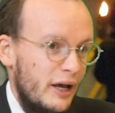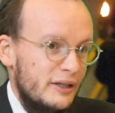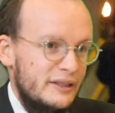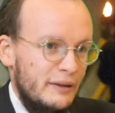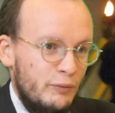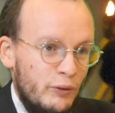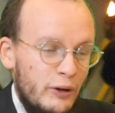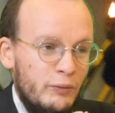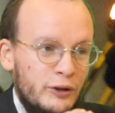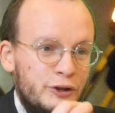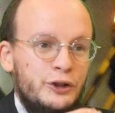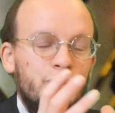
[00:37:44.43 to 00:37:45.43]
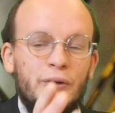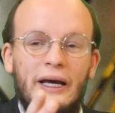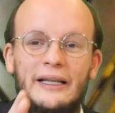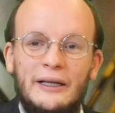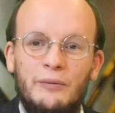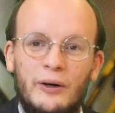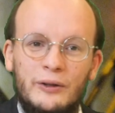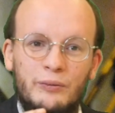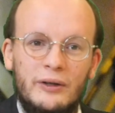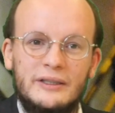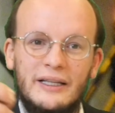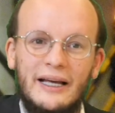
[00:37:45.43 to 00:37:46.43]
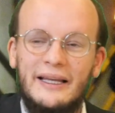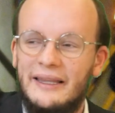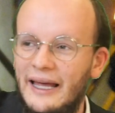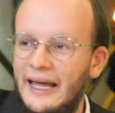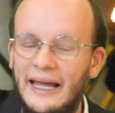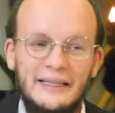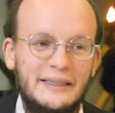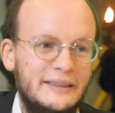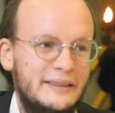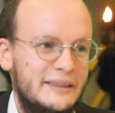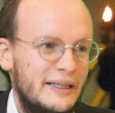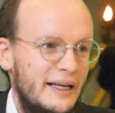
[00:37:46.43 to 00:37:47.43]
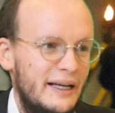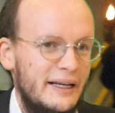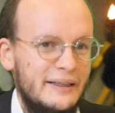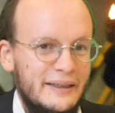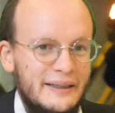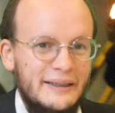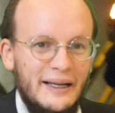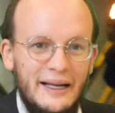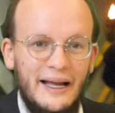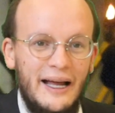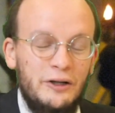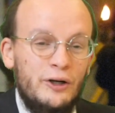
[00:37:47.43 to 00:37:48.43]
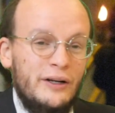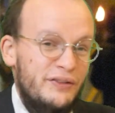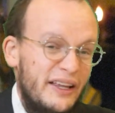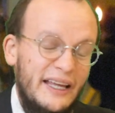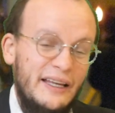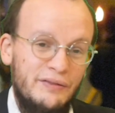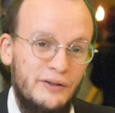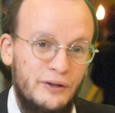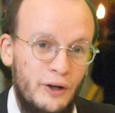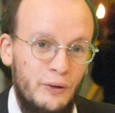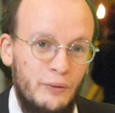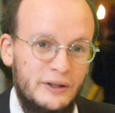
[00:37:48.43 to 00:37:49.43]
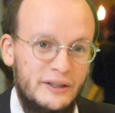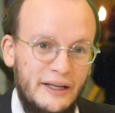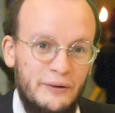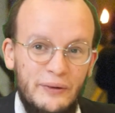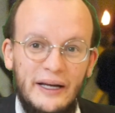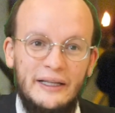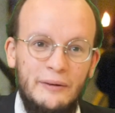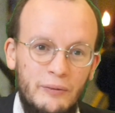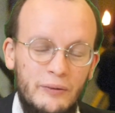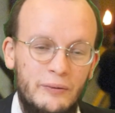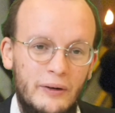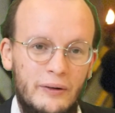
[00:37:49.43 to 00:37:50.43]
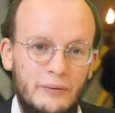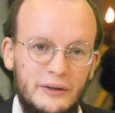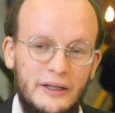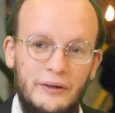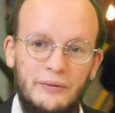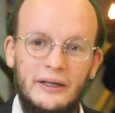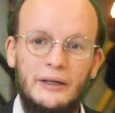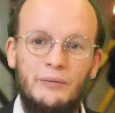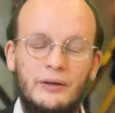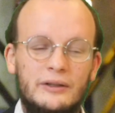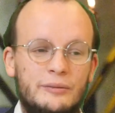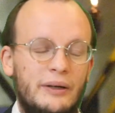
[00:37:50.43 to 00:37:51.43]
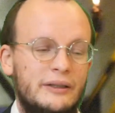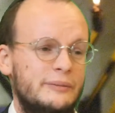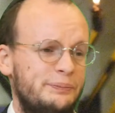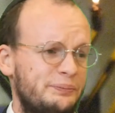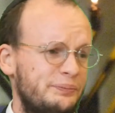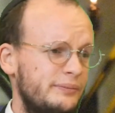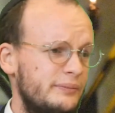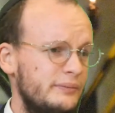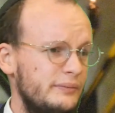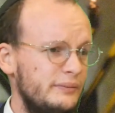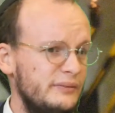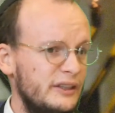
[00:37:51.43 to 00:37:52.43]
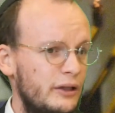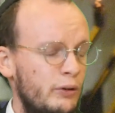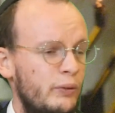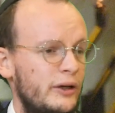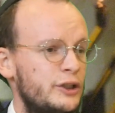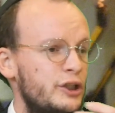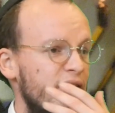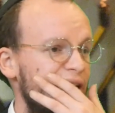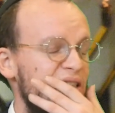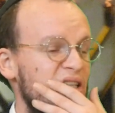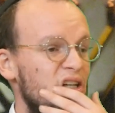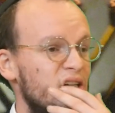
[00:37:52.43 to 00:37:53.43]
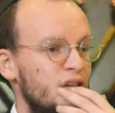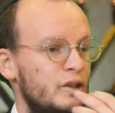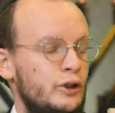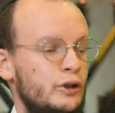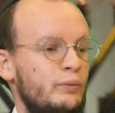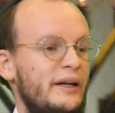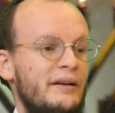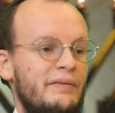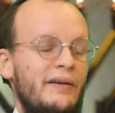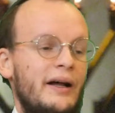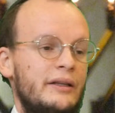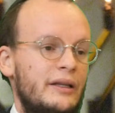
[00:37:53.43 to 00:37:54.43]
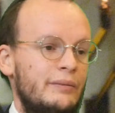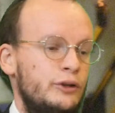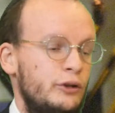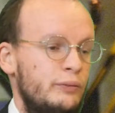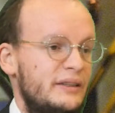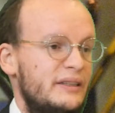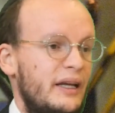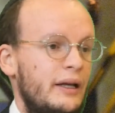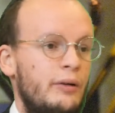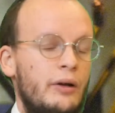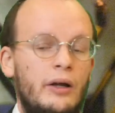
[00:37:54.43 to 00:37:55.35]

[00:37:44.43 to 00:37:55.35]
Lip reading: them, what do you really want? What's like the end? I don't know if they even know what they really want. But the question is, should we invite them? Should we take,